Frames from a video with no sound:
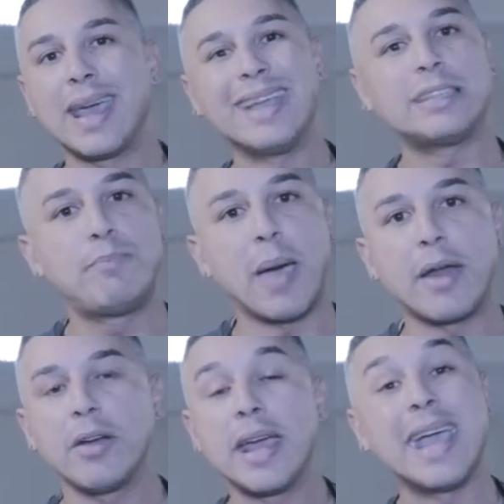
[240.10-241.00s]
it's
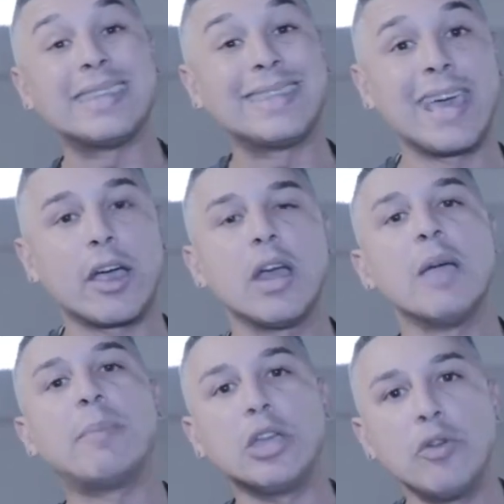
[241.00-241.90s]
better, it's there,
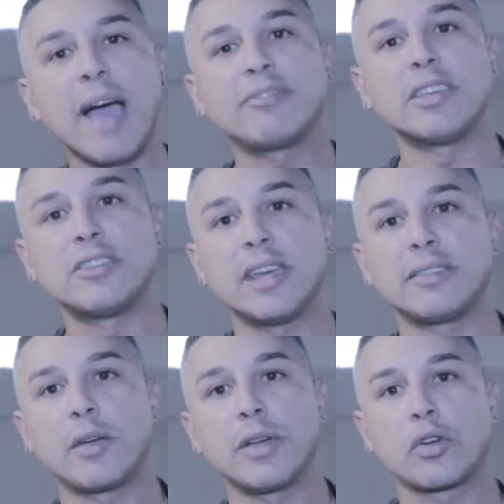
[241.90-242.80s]
but you have to sit
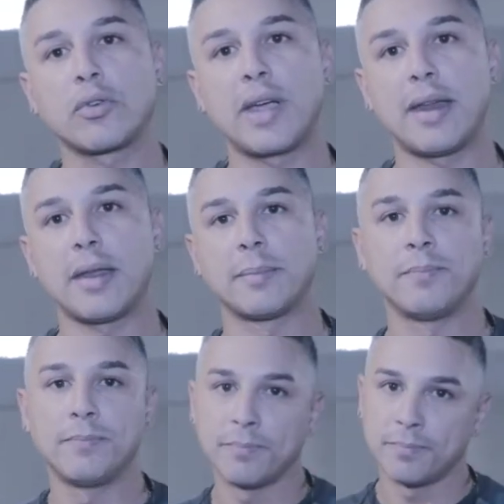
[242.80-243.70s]
there and create it.
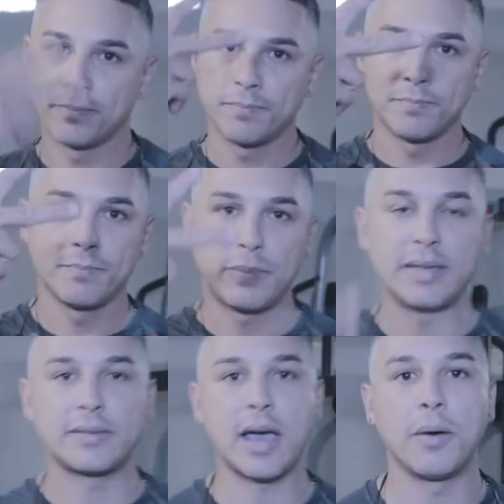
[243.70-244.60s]

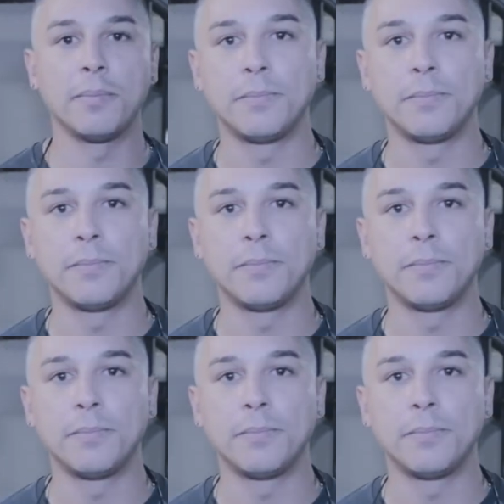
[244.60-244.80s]
Peace out.